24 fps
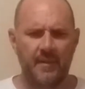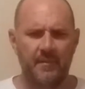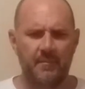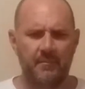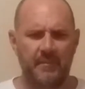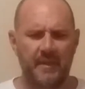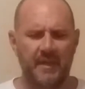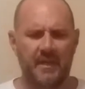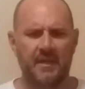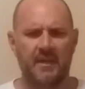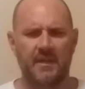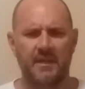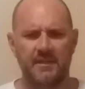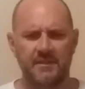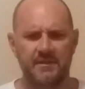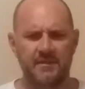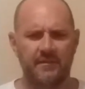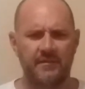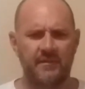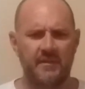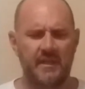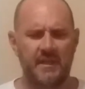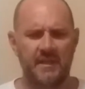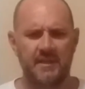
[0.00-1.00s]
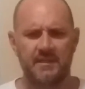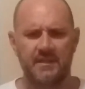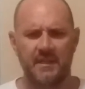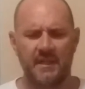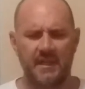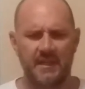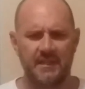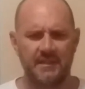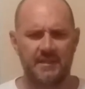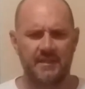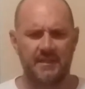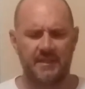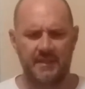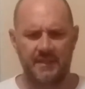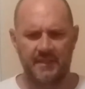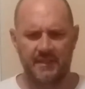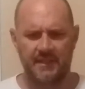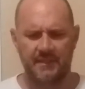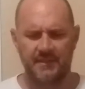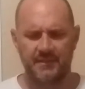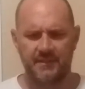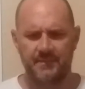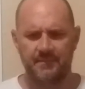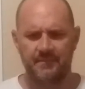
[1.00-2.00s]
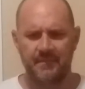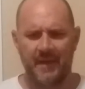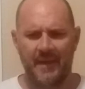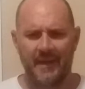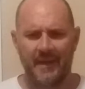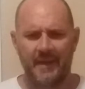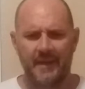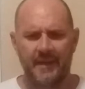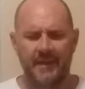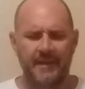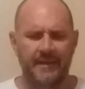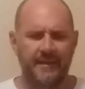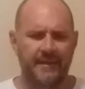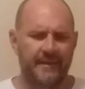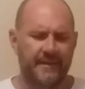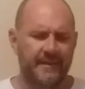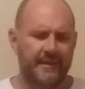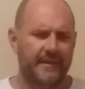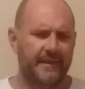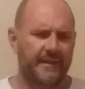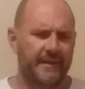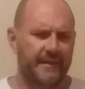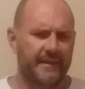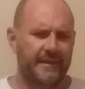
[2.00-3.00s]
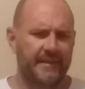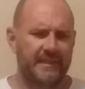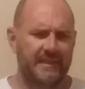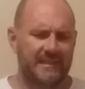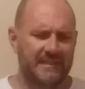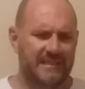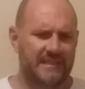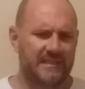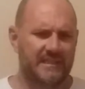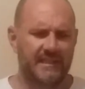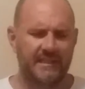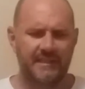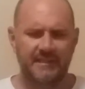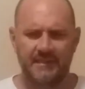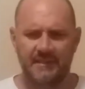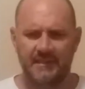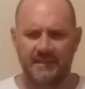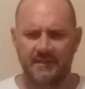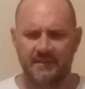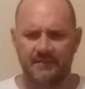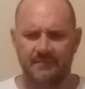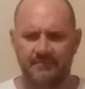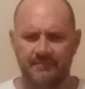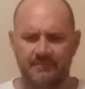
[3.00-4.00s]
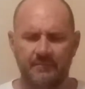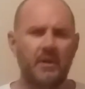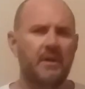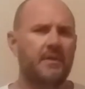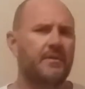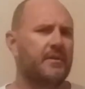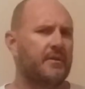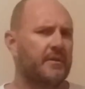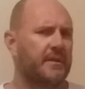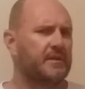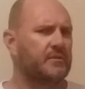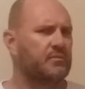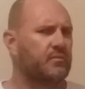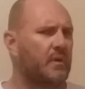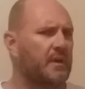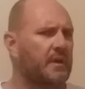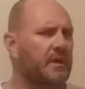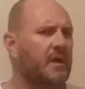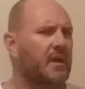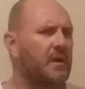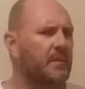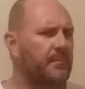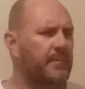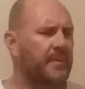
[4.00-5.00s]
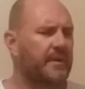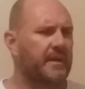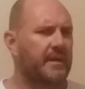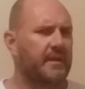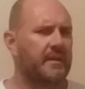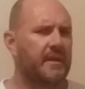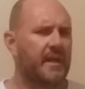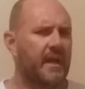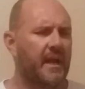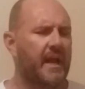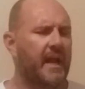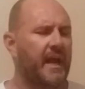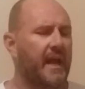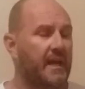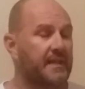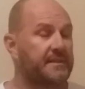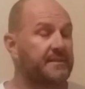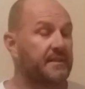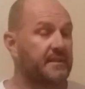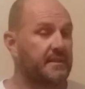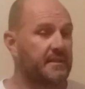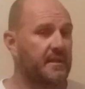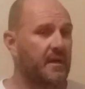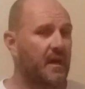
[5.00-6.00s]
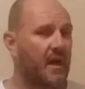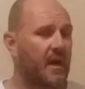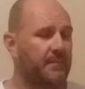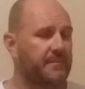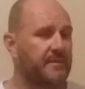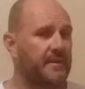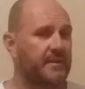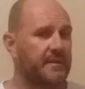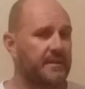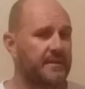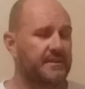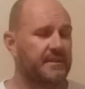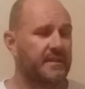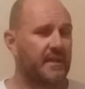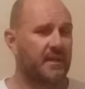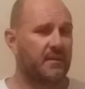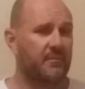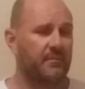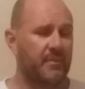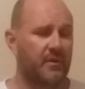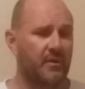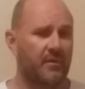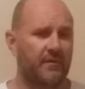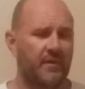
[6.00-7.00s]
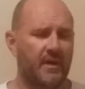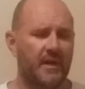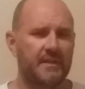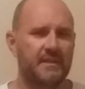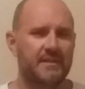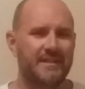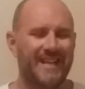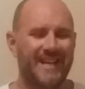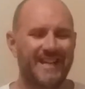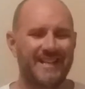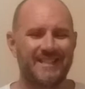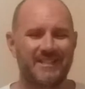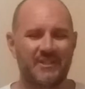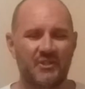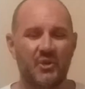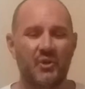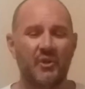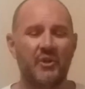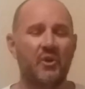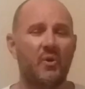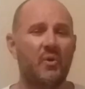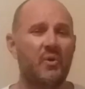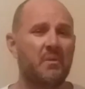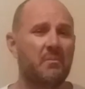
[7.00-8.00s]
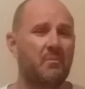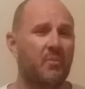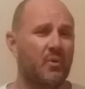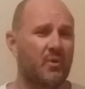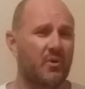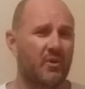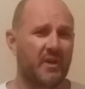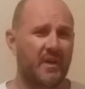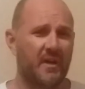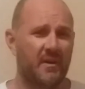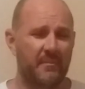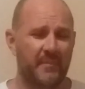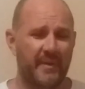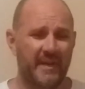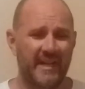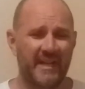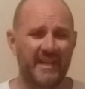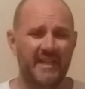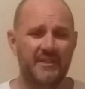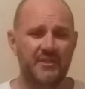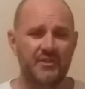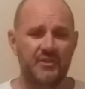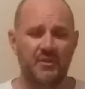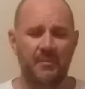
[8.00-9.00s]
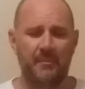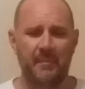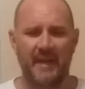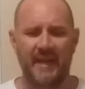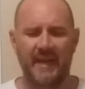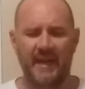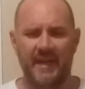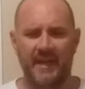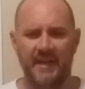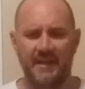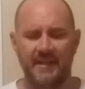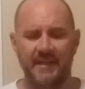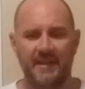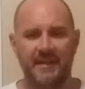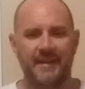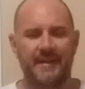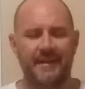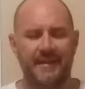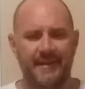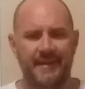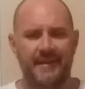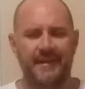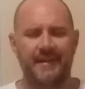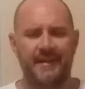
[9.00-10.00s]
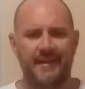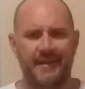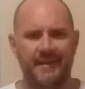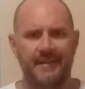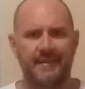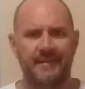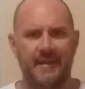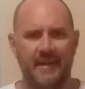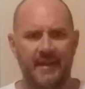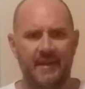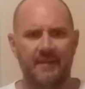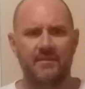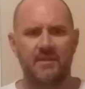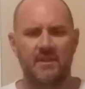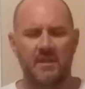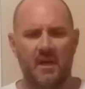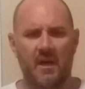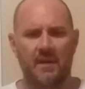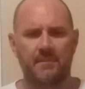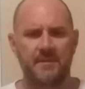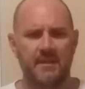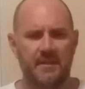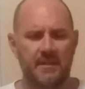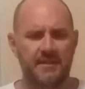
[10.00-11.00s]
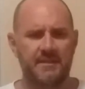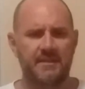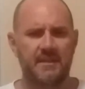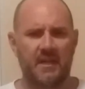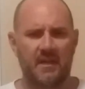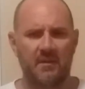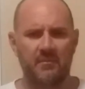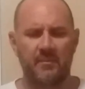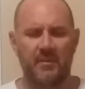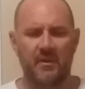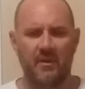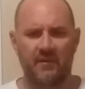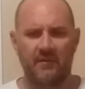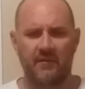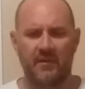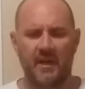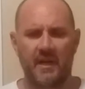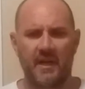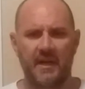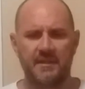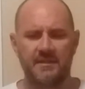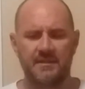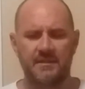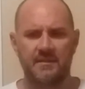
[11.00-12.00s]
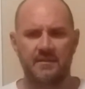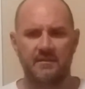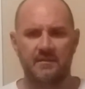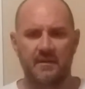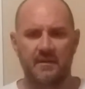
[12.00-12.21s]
because of these entities existing, well, there is one company that has adopted the second Bill of Rights. That is Toyota Motor Company in Japan, and they have adopted the second Bill of Rights,